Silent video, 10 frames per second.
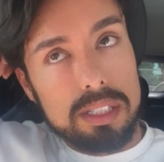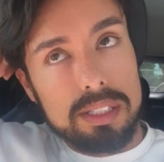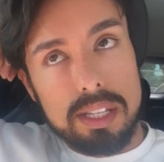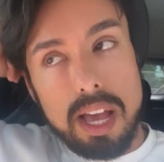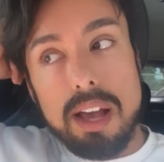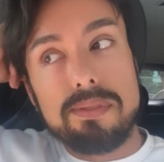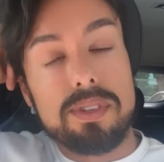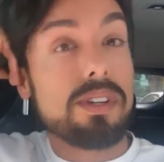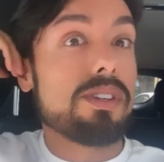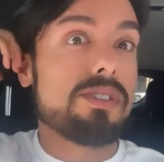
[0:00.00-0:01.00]
To have
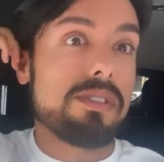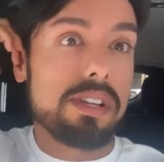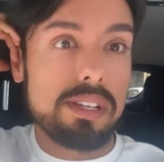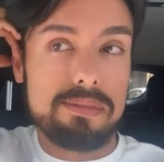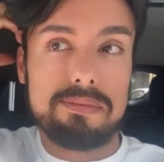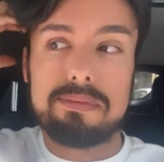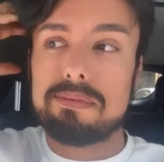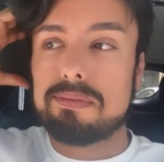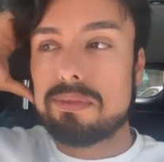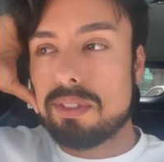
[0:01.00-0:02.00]
surgery,
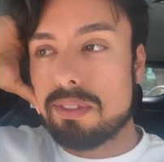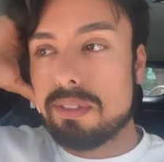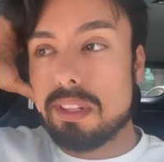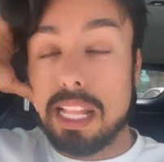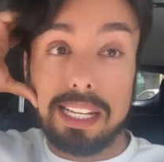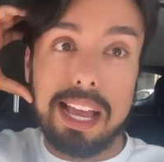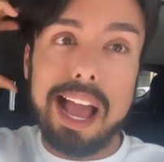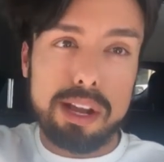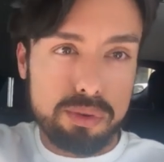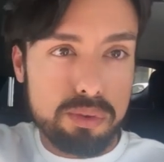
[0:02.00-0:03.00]
like
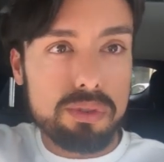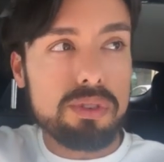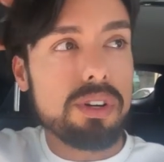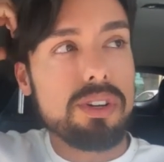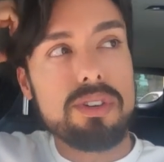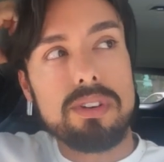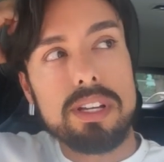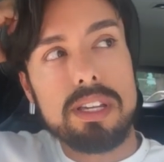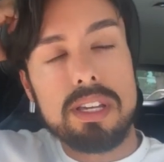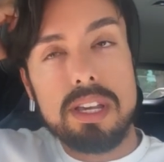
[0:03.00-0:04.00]
actual
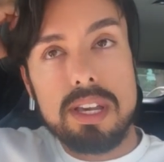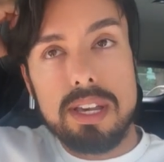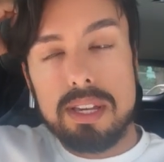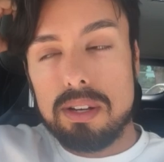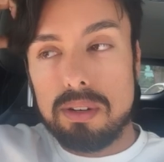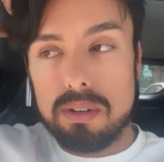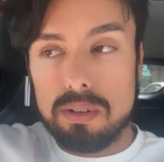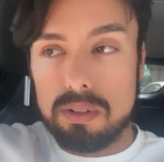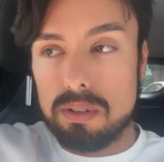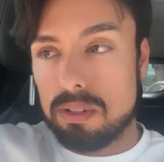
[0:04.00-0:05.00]
surgery,
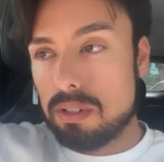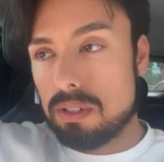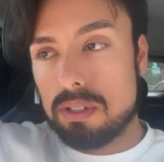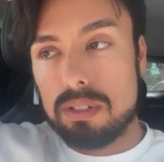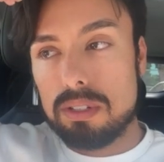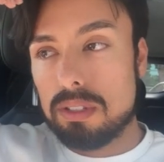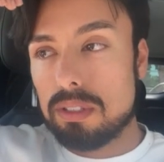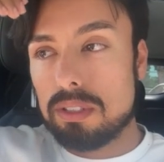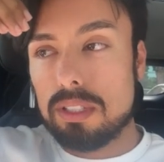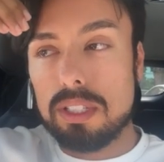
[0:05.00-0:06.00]
or
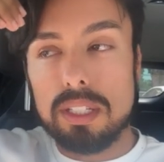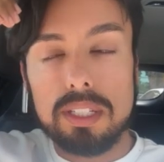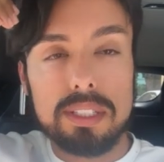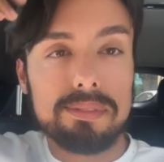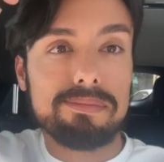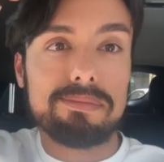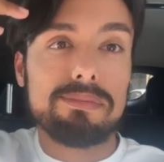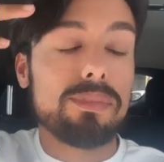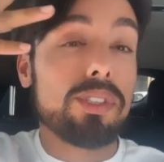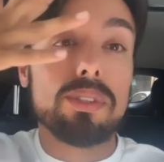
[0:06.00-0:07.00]
to
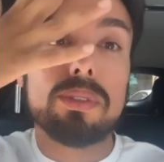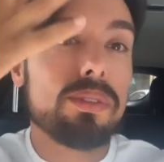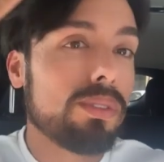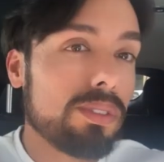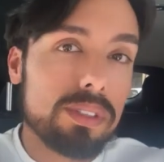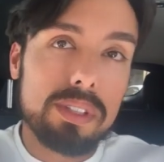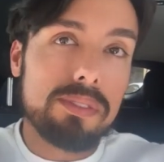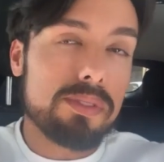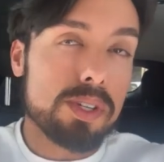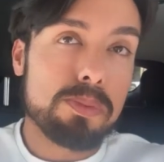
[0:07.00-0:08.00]
do the
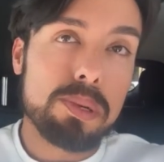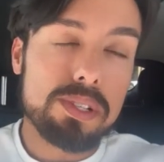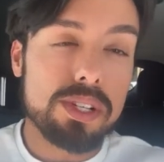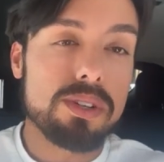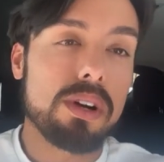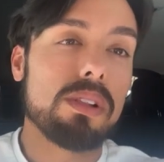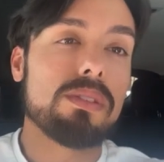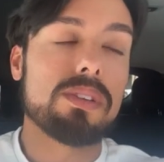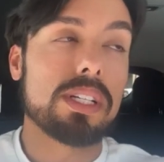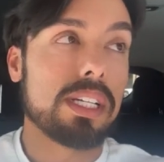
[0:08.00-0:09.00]
first procedure all
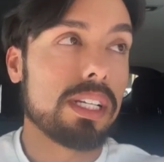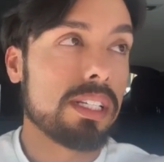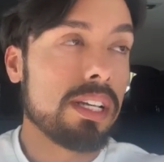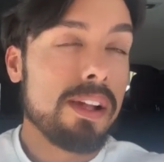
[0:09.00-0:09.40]
over again.